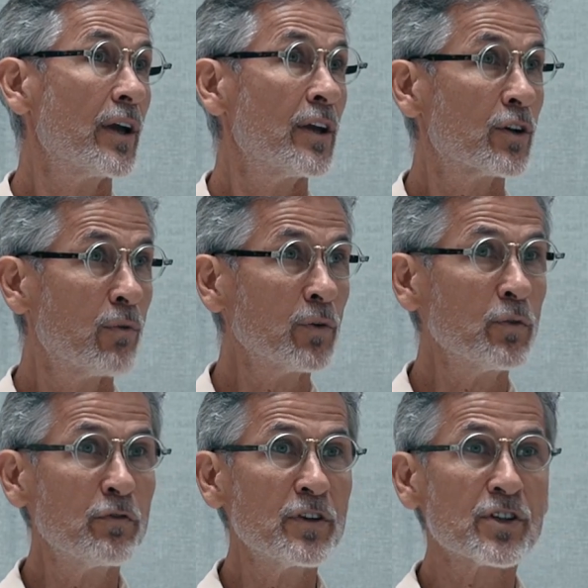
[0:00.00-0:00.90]
In
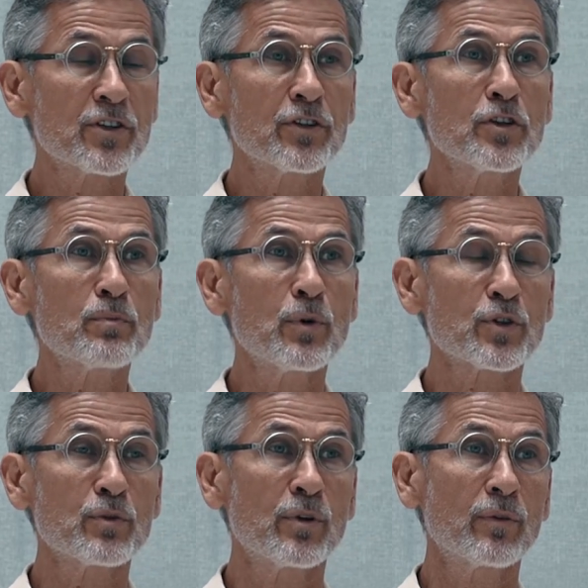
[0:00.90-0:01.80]
quantum physics, it is
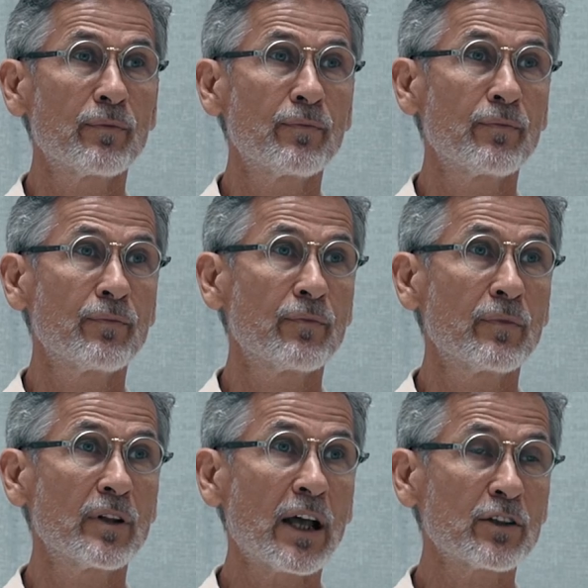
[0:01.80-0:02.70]
possible.
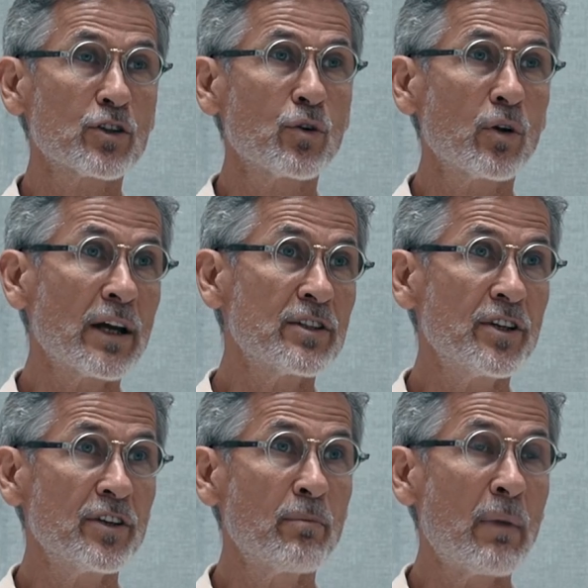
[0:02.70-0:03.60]
Like this whole
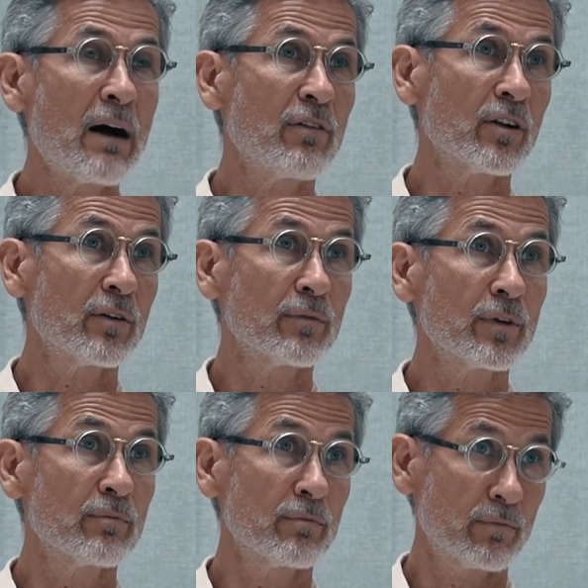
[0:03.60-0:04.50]
idea, the Marvel,
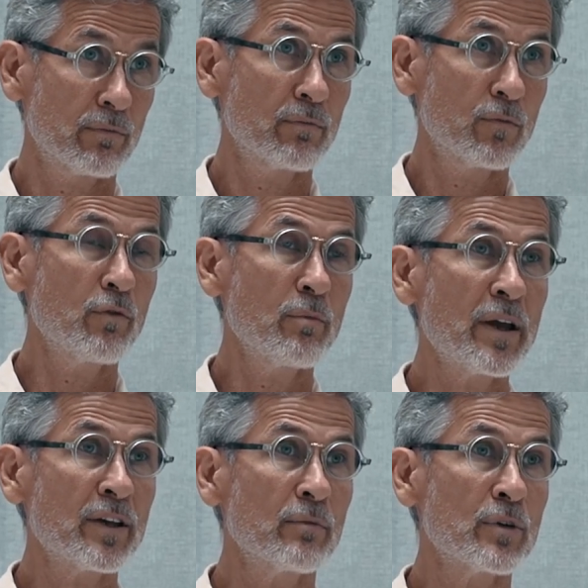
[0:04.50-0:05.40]
the
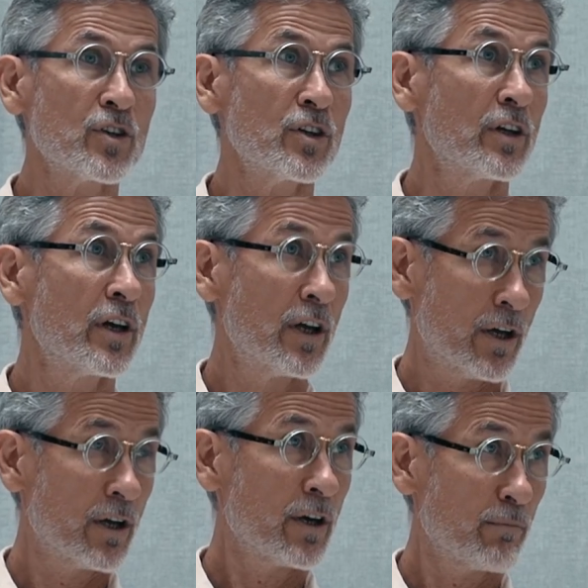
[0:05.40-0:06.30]
movie-making machine,
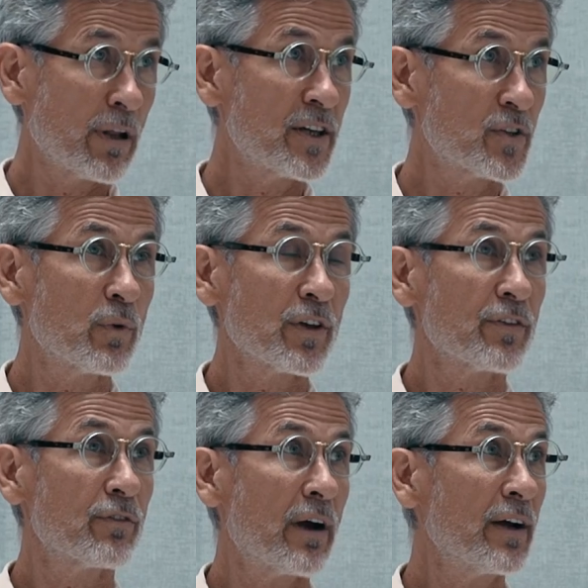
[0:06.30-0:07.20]
plays
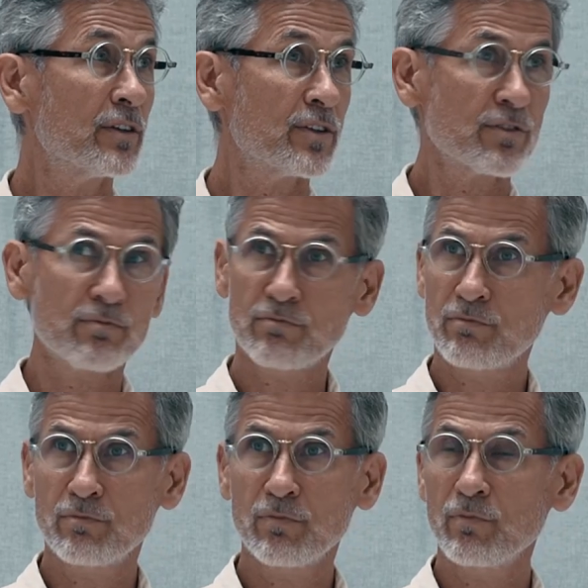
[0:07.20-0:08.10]
with, right? This
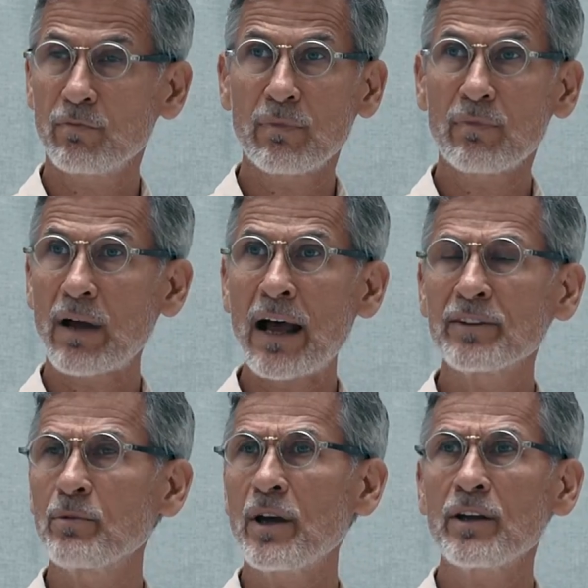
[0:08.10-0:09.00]

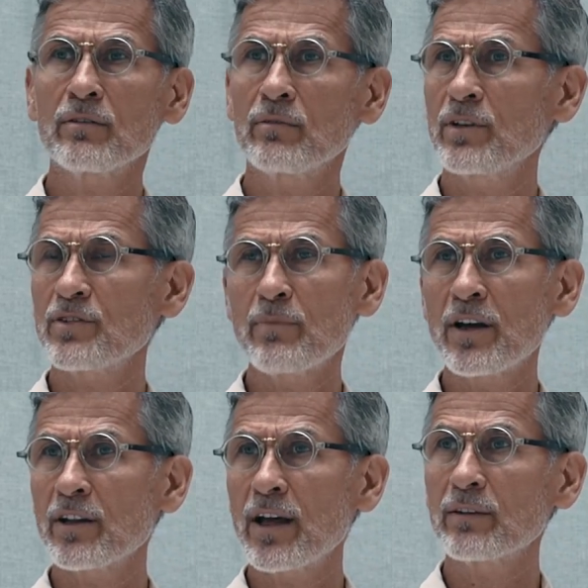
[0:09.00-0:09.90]
Ant-Man, this
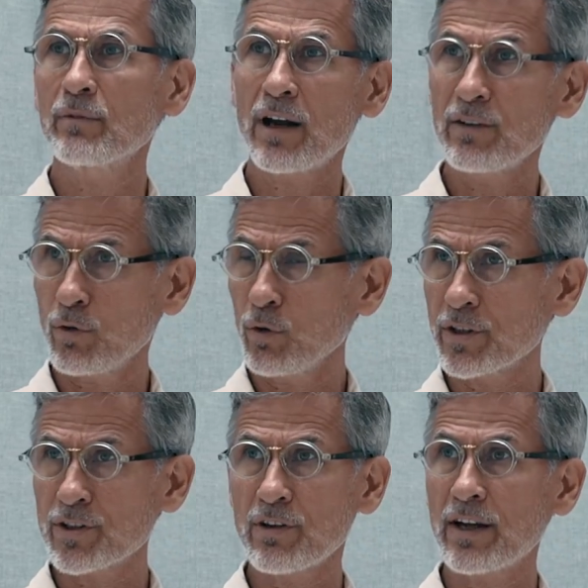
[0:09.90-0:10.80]
man, that, right? All
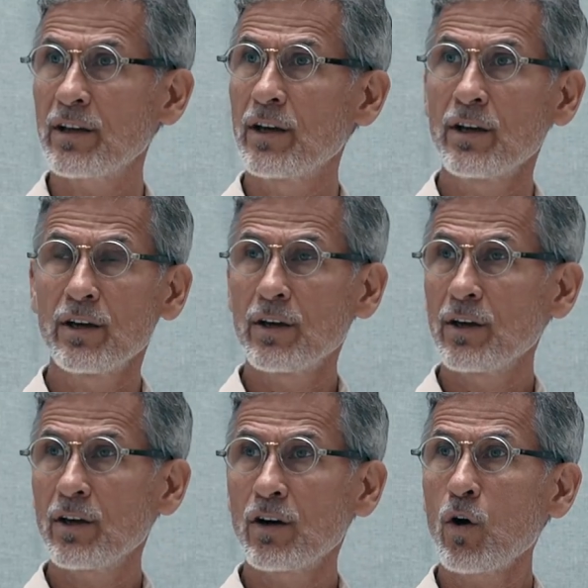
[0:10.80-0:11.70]
this, right?
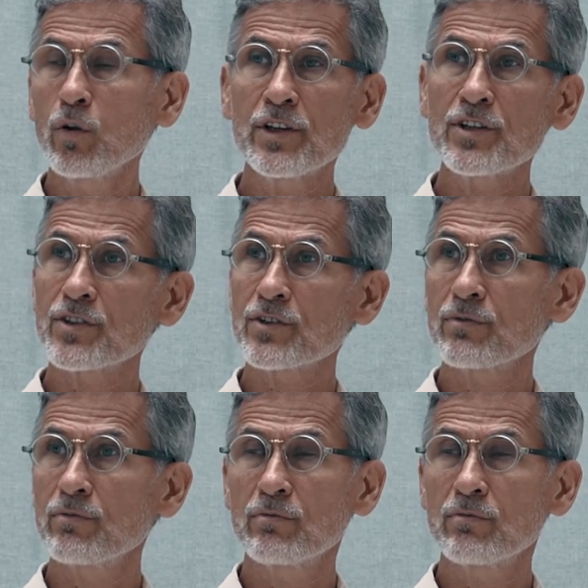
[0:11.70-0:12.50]
All this